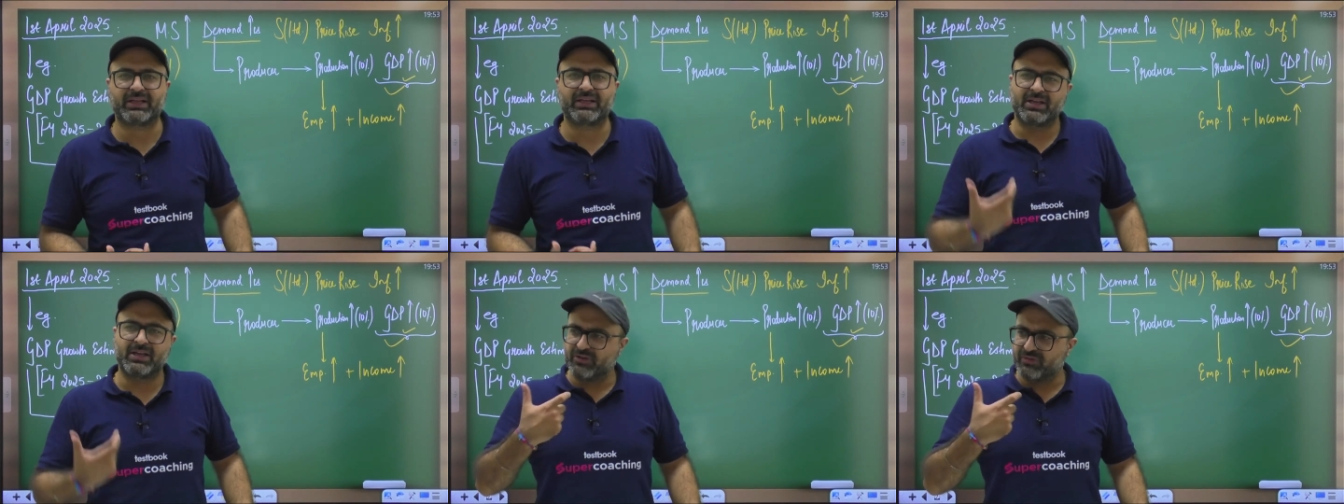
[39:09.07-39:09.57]

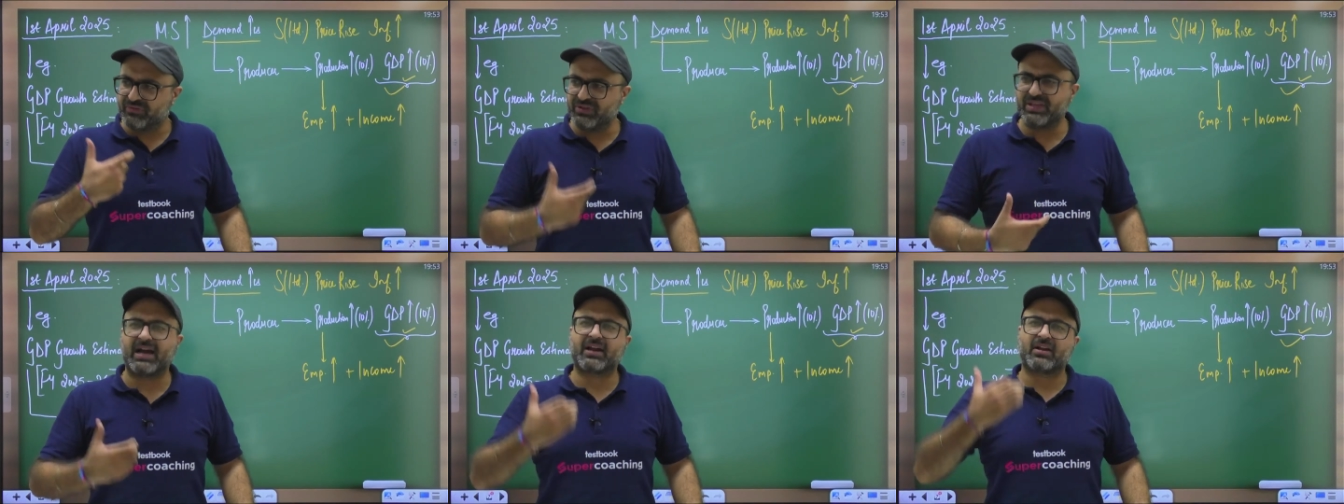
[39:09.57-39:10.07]
We are
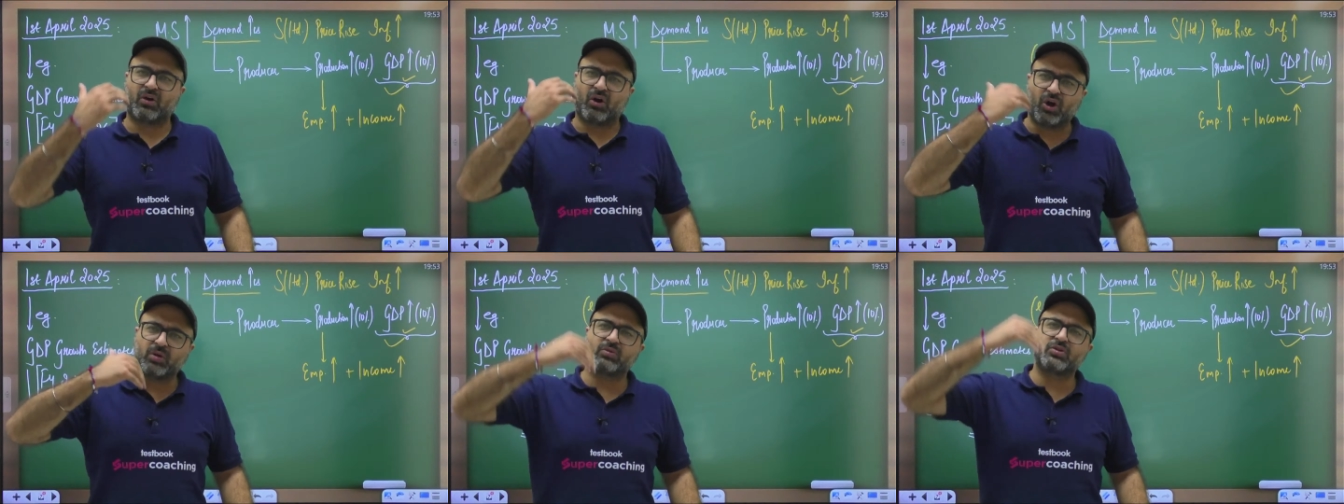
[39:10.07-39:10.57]

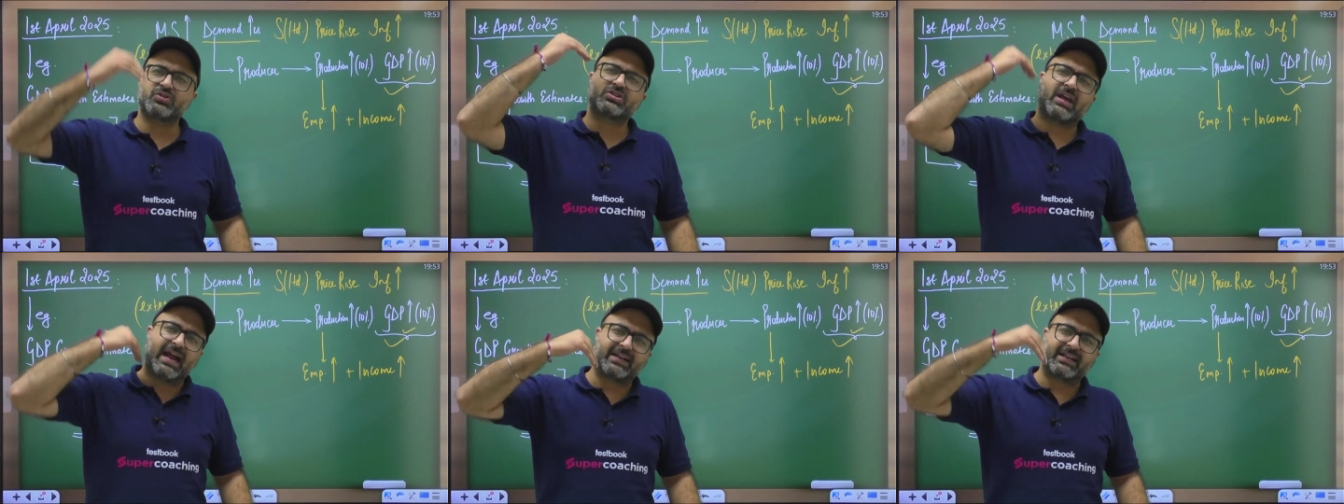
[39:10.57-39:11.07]
almost at
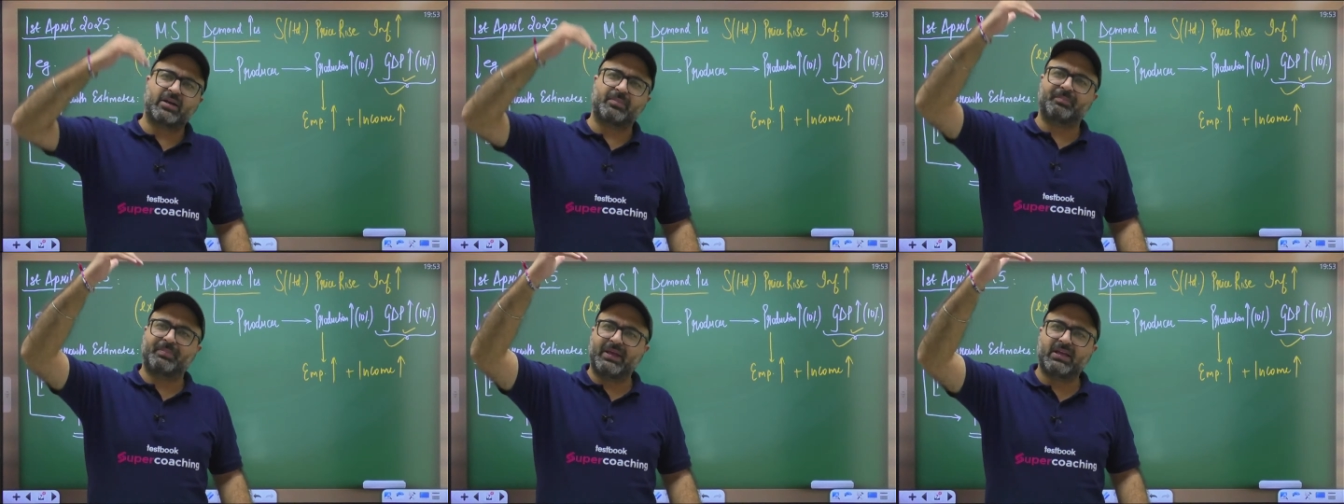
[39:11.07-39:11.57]
our peak.